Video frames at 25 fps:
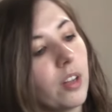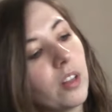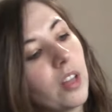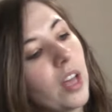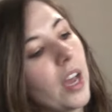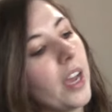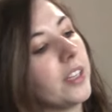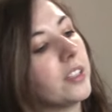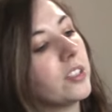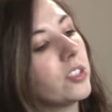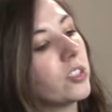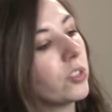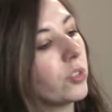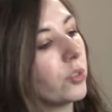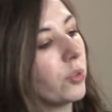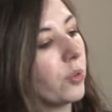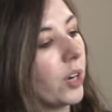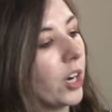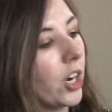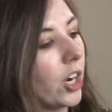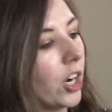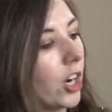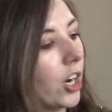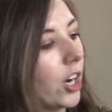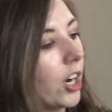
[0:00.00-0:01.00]
lines through
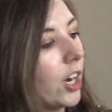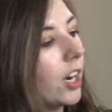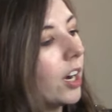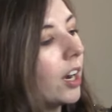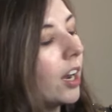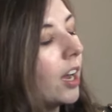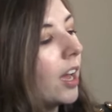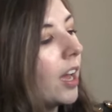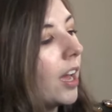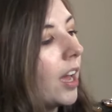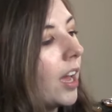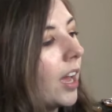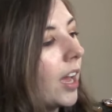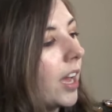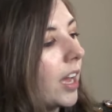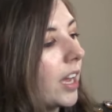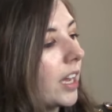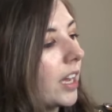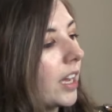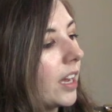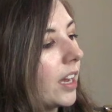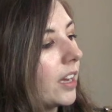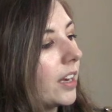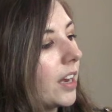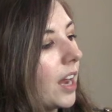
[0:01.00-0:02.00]
her.
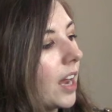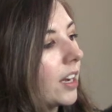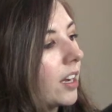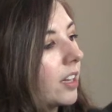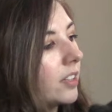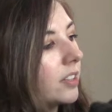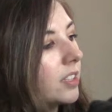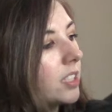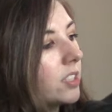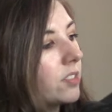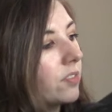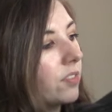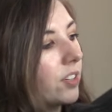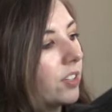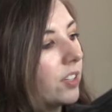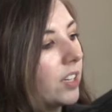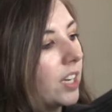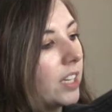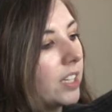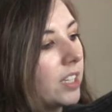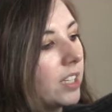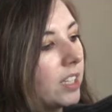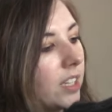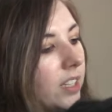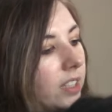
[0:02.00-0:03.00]
And I got these for
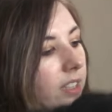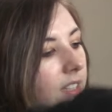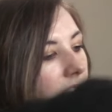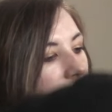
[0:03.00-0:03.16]
99